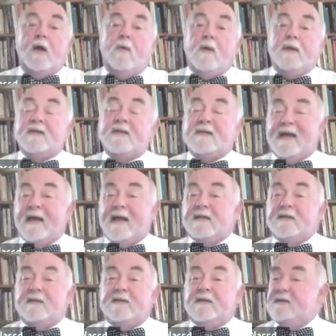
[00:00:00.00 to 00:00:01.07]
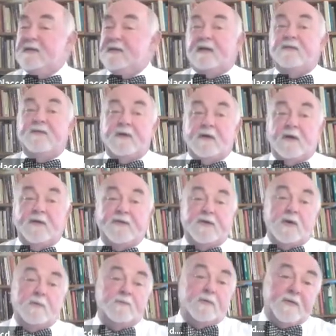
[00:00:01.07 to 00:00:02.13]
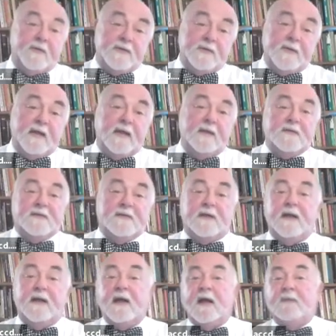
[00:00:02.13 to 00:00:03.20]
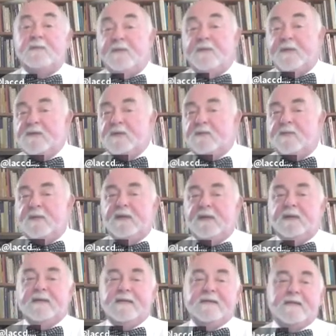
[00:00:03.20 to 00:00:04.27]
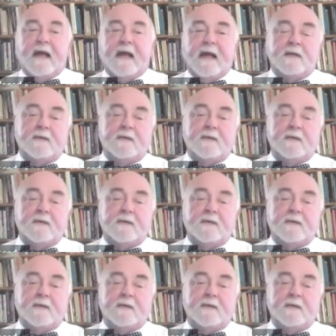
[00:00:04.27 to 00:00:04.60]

One size does not fit all. So Professor A gives a study guide, Professor B does not.